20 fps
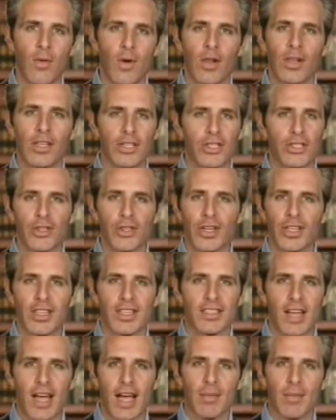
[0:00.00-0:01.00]
Well, let's just look
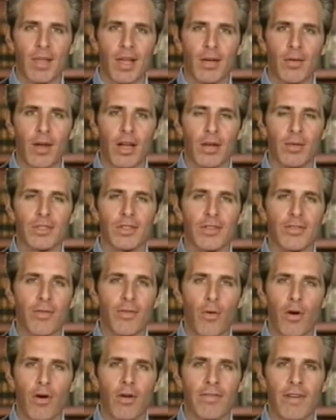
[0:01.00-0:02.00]
at the timeline, right? It was
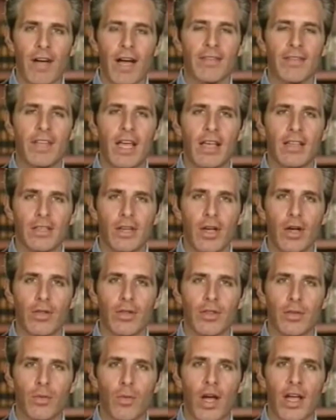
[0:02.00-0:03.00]
4 or 5 days
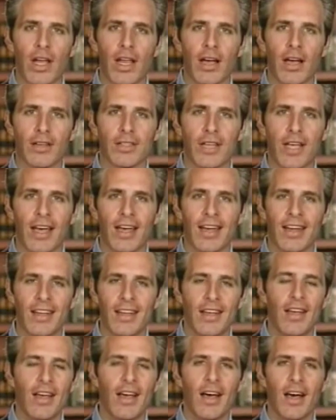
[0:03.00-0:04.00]
ago that the White House
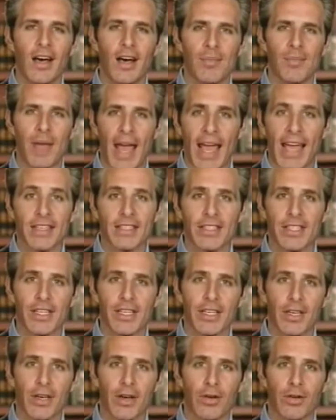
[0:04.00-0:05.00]
had bank
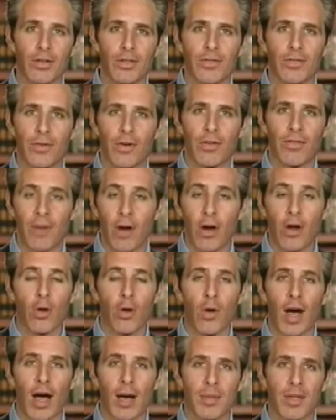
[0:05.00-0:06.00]
CEOs for a
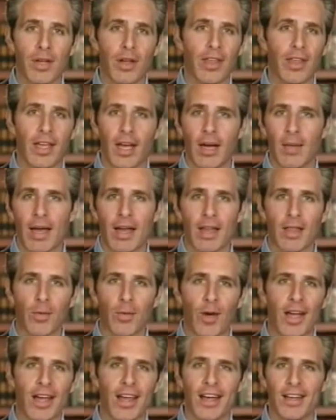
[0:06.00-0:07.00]
photo op. You know, they come out of
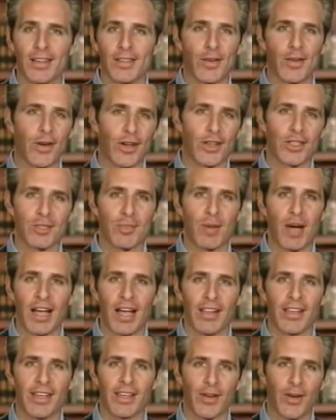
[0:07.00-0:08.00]
the White House, they're all
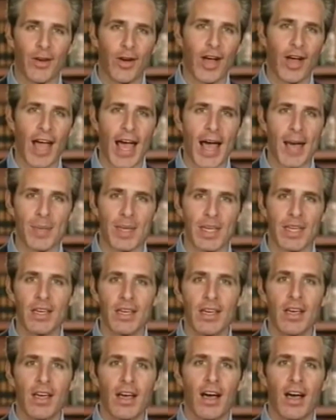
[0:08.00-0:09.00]
smiling, they're all
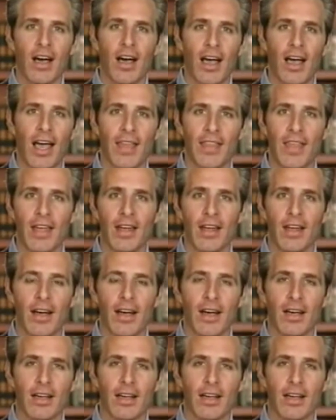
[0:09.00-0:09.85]
happy, and then